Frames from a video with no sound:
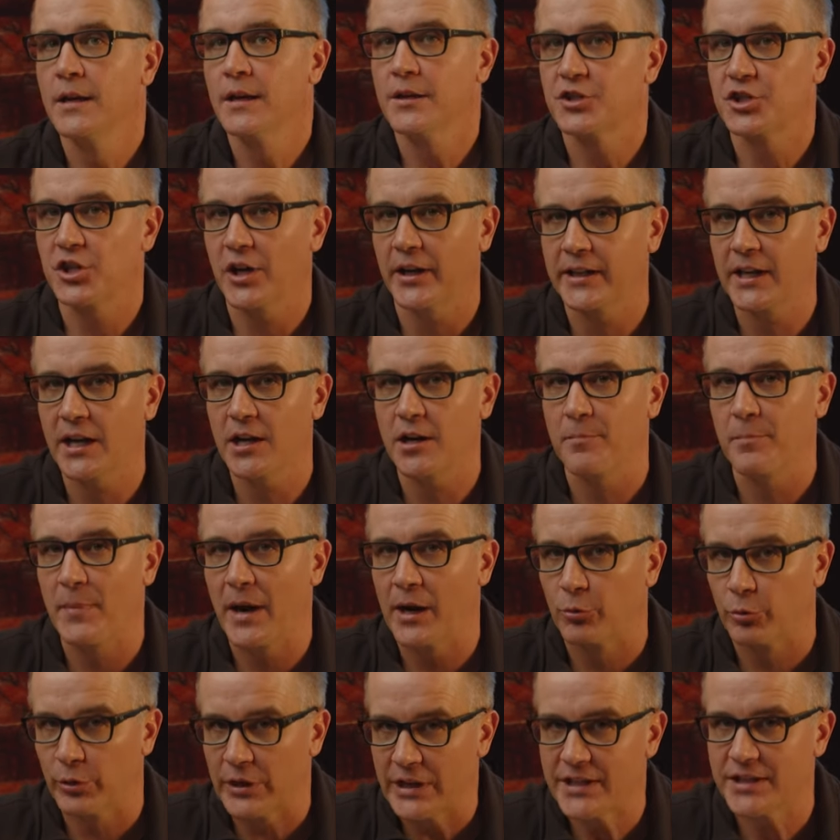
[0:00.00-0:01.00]
Check out
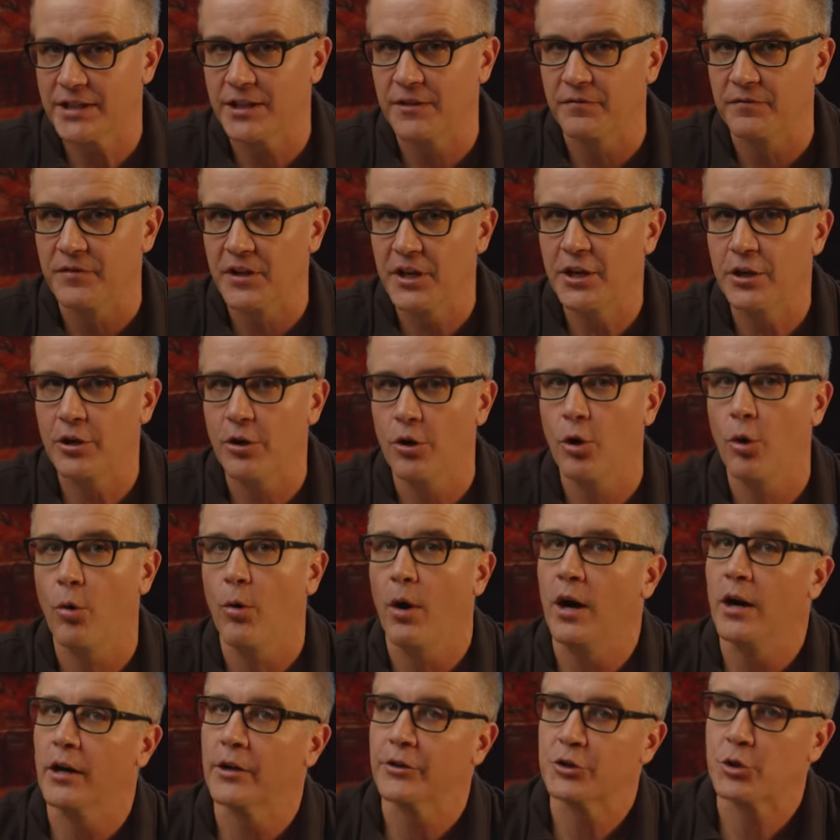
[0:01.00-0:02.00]
my recent video
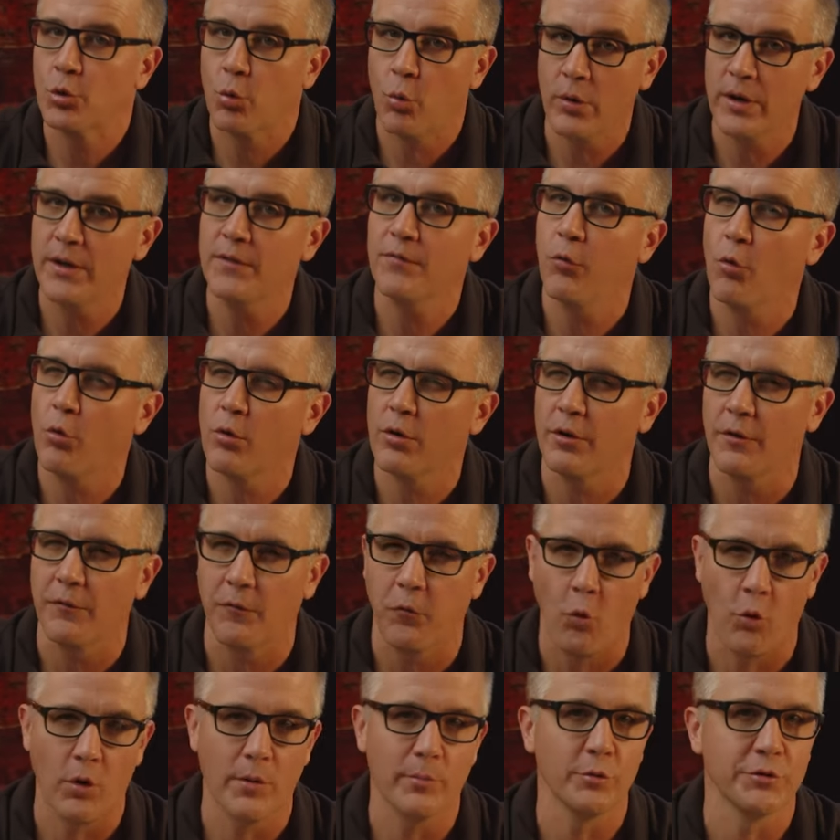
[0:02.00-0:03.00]
on 24
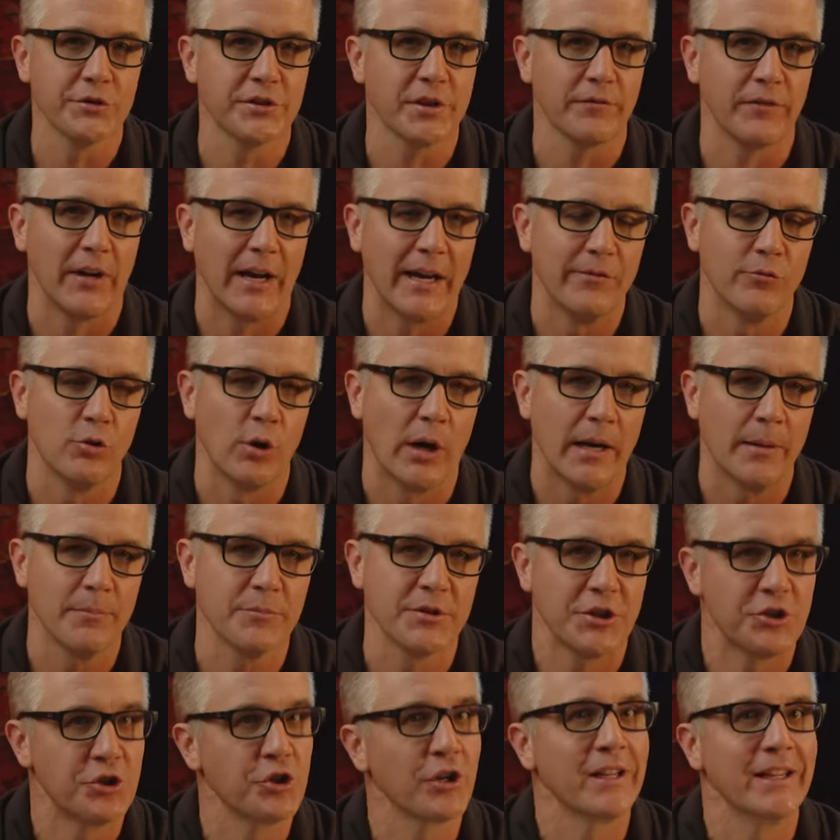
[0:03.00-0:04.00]
affordable survival
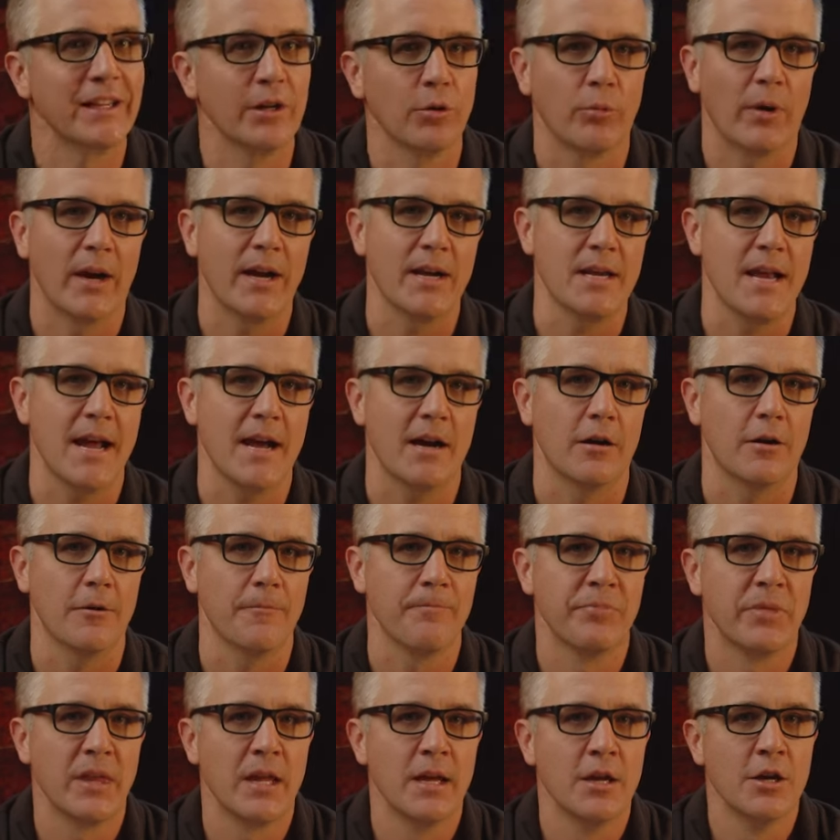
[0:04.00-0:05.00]
items that you can get right now.